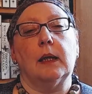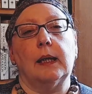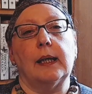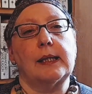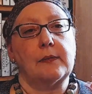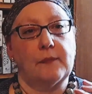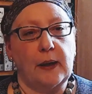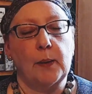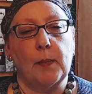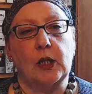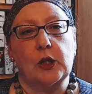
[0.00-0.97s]
It's very
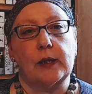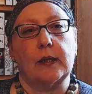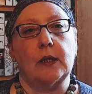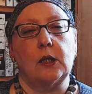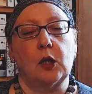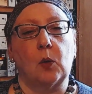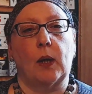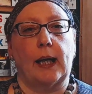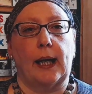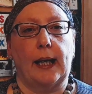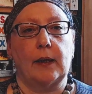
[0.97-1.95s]
much at the
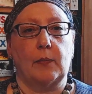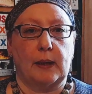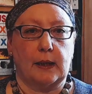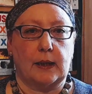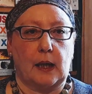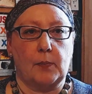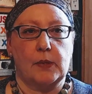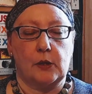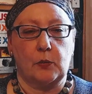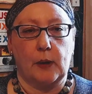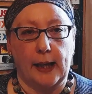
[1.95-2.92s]
lower end when it comes
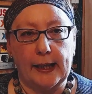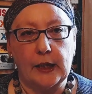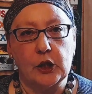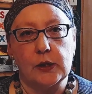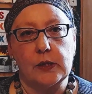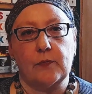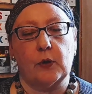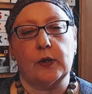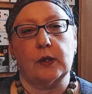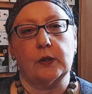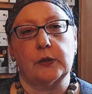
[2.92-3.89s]
to ages for
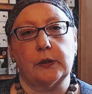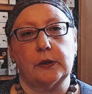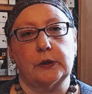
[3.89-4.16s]
the